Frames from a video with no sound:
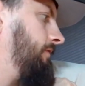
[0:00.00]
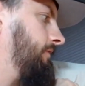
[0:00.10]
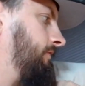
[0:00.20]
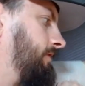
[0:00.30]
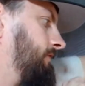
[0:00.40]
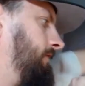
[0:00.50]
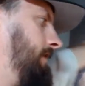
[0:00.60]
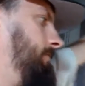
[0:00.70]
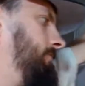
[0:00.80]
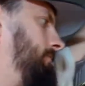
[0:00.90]
as an
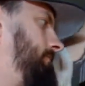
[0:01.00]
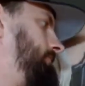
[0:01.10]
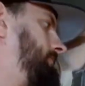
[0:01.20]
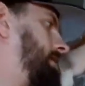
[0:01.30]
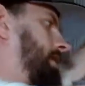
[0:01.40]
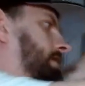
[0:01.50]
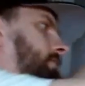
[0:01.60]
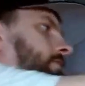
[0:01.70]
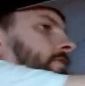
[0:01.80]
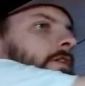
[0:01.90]
example. I
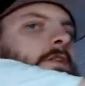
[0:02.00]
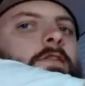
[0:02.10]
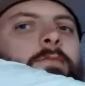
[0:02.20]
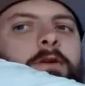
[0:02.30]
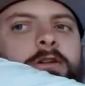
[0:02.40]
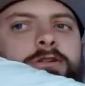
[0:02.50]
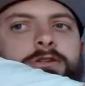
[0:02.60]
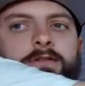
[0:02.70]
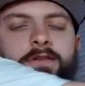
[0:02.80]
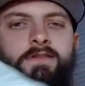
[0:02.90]
will say this
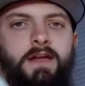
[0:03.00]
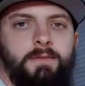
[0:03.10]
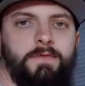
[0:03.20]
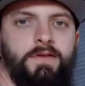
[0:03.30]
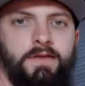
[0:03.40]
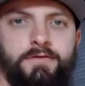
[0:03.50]
much: the Tom Seaver